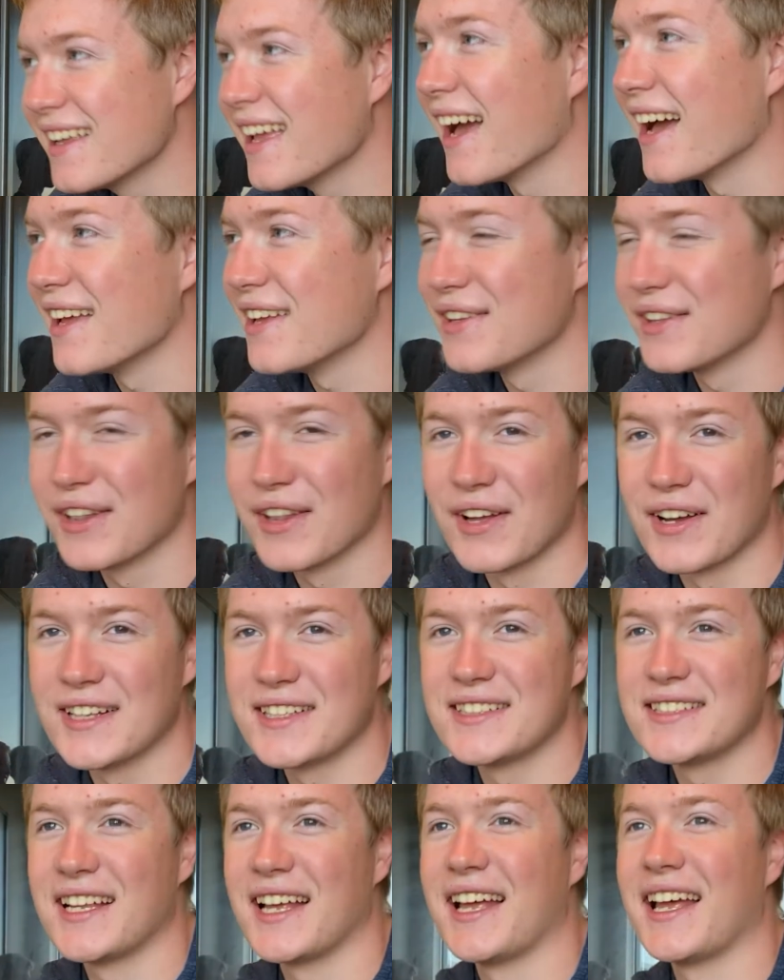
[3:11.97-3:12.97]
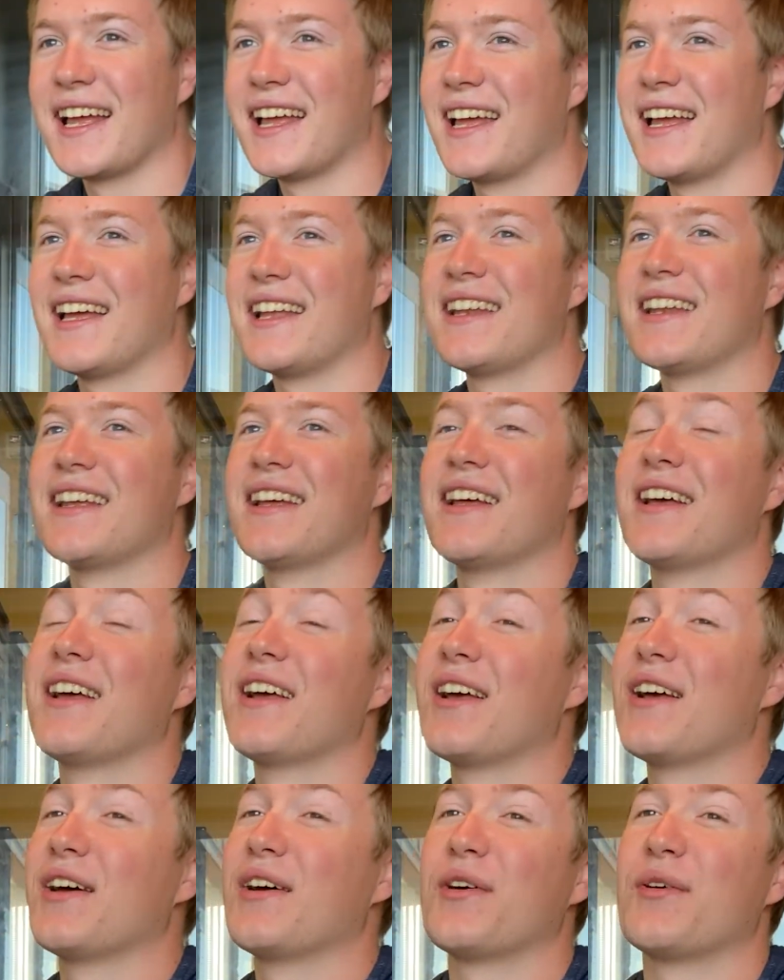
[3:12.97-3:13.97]
Yeah, you'd launch that. And
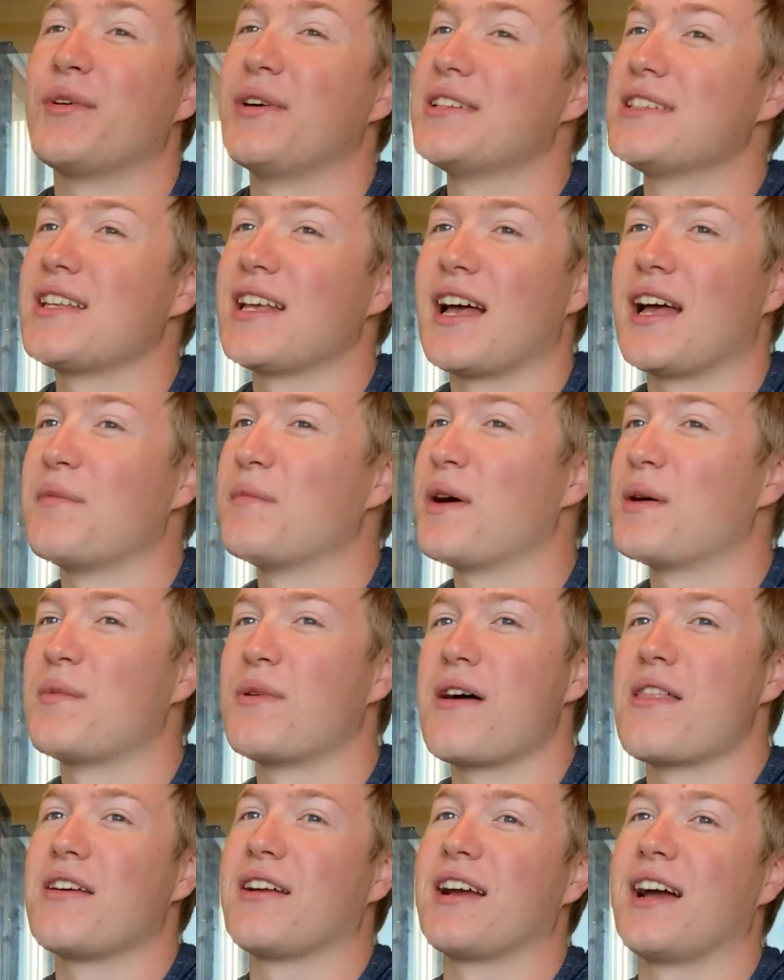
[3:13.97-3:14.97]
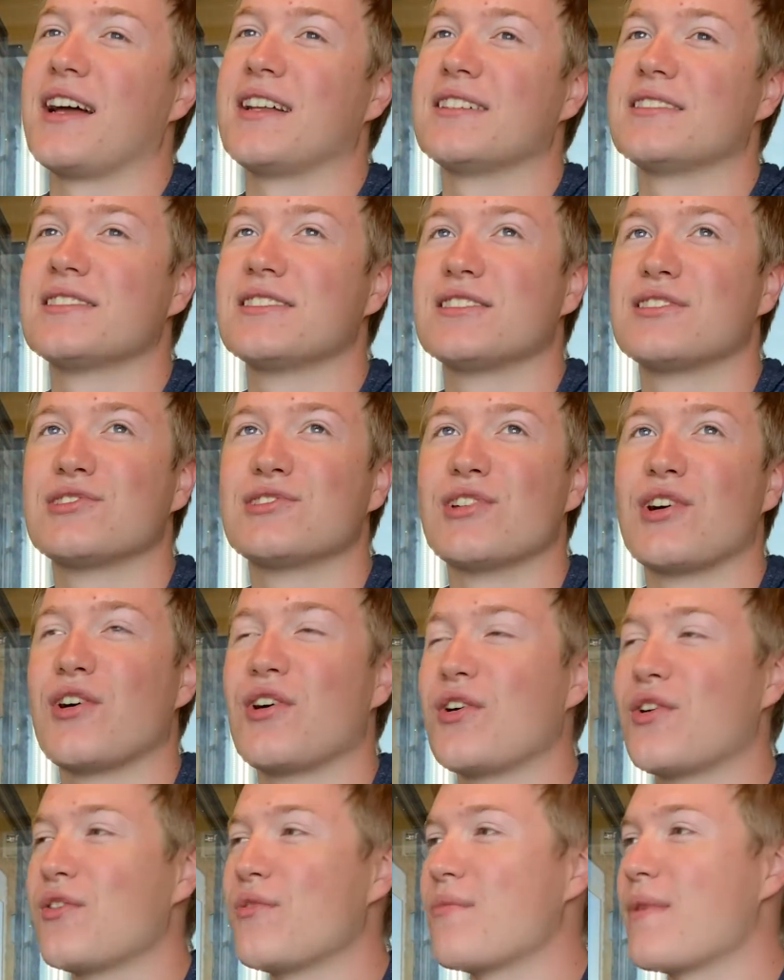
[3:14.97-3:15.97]
one time my brother got
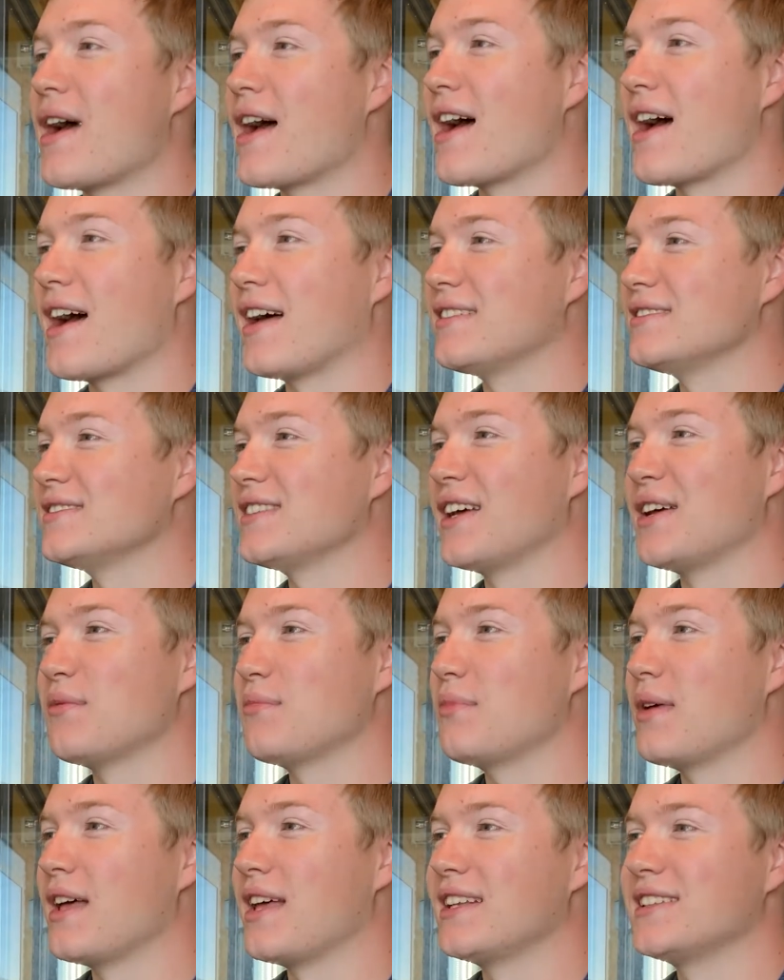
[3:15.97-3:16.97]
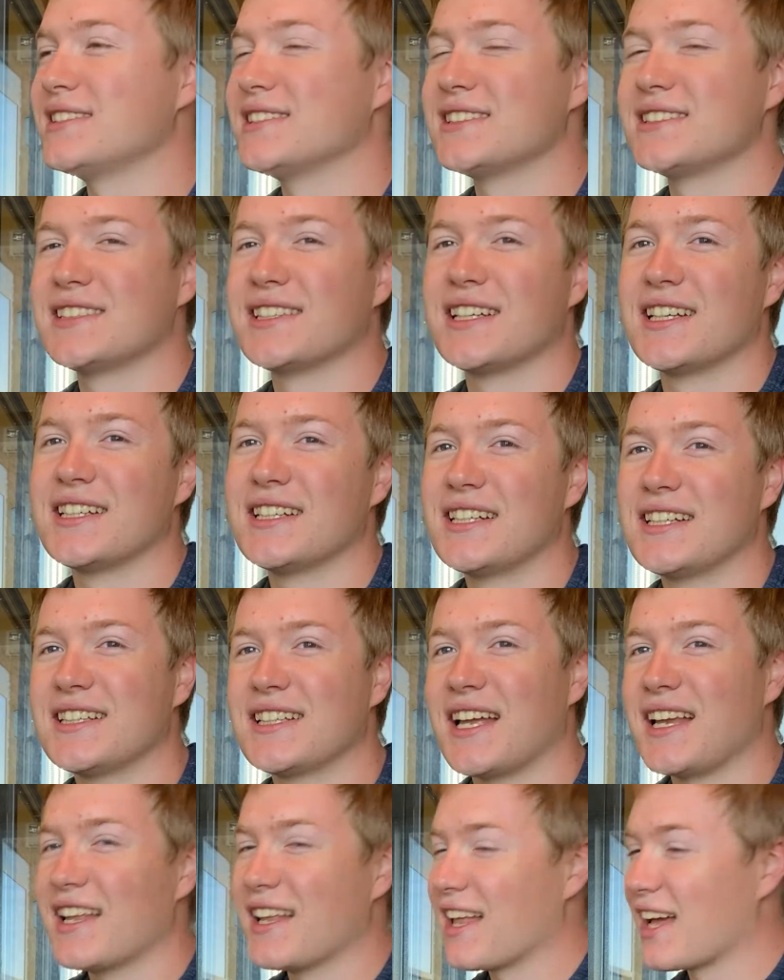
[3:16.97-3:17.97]
so mad at Ben
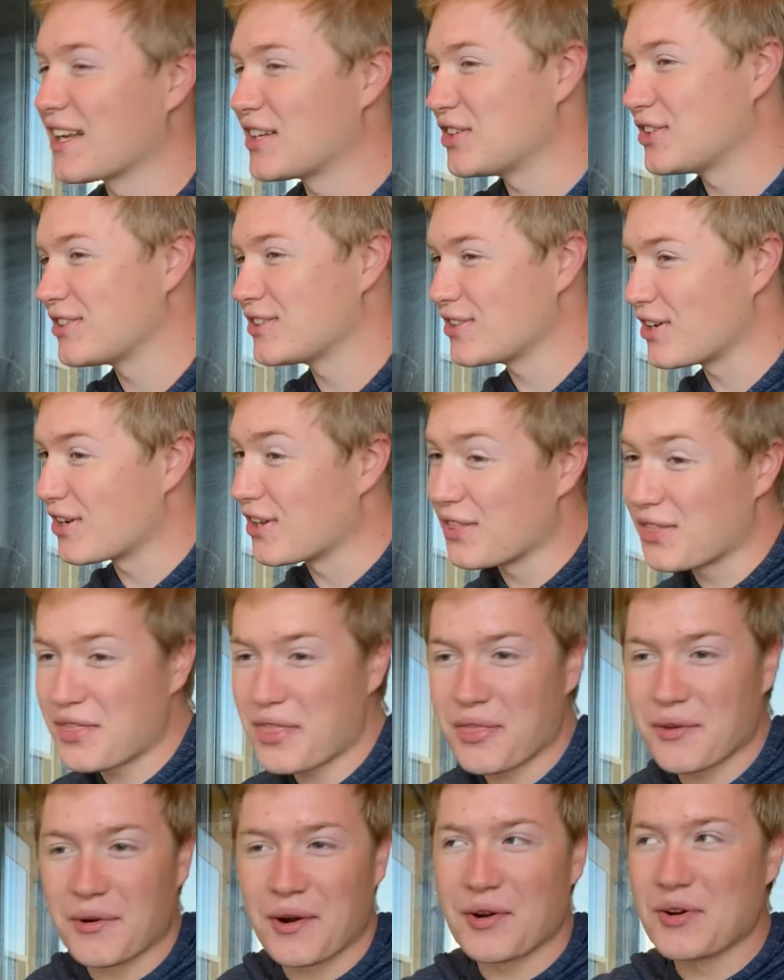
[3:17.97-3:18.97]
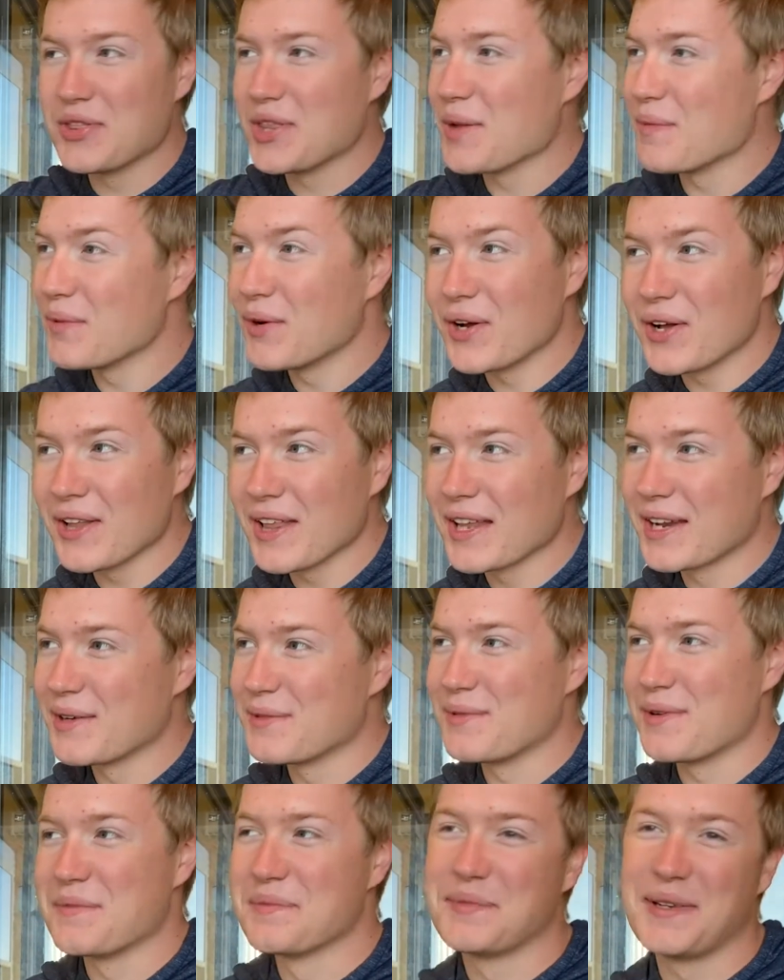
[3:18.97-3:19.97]
that he like just started throwing the ball
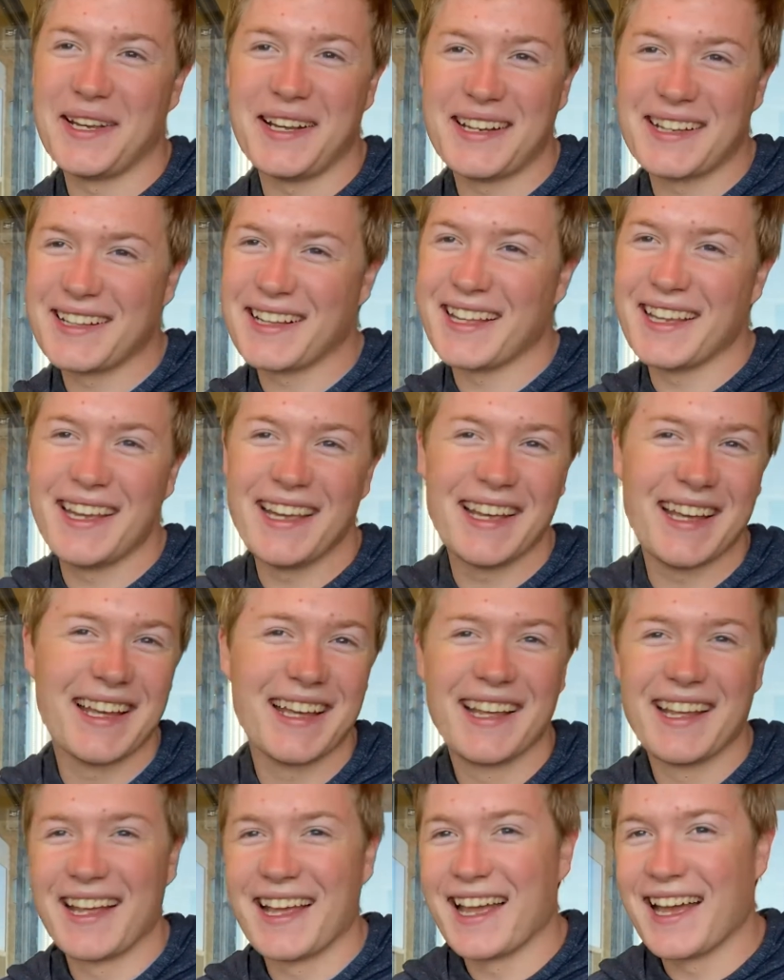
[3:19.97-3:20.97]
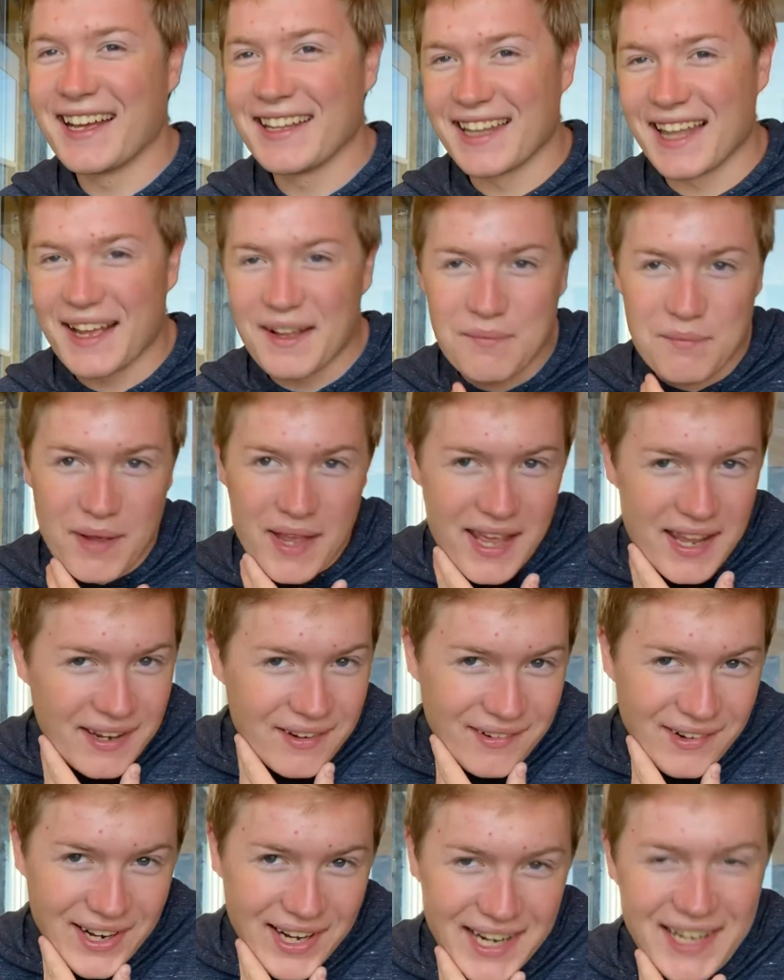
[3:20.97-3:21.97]
repeatedly. And like
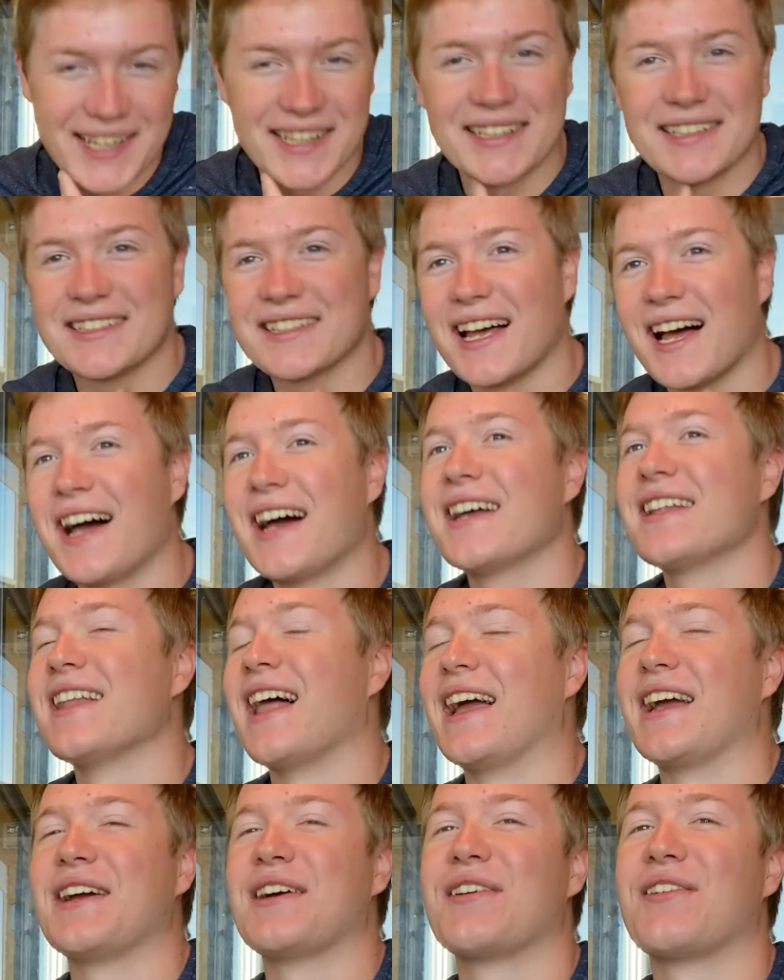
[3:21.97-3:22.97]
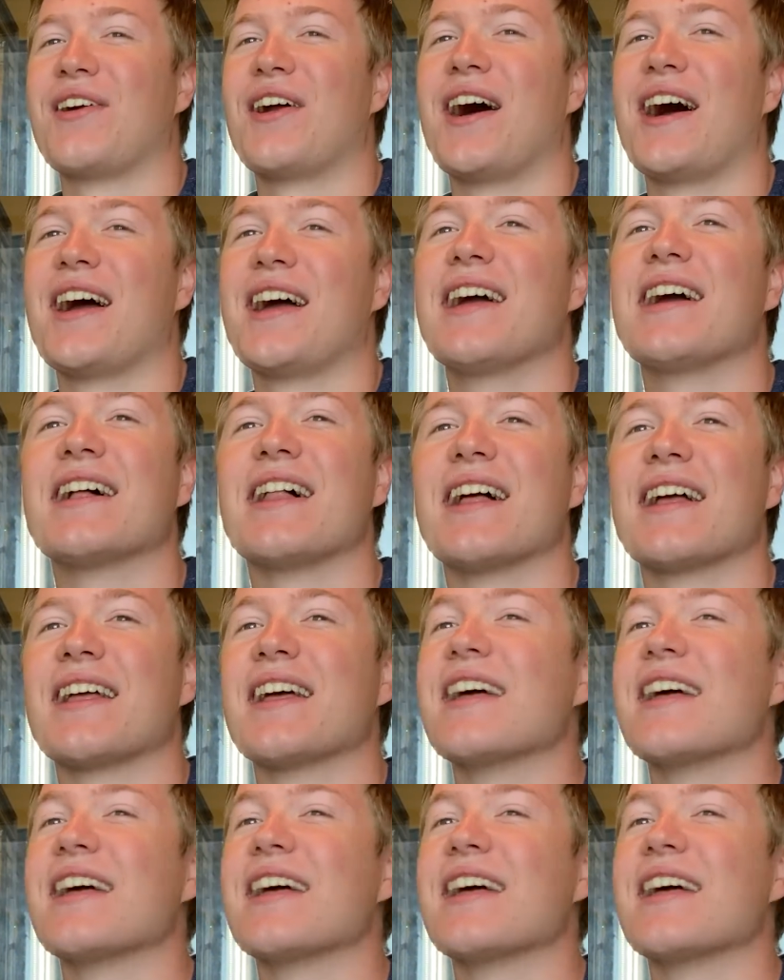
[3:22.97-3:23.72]
Ben ran inside like crying.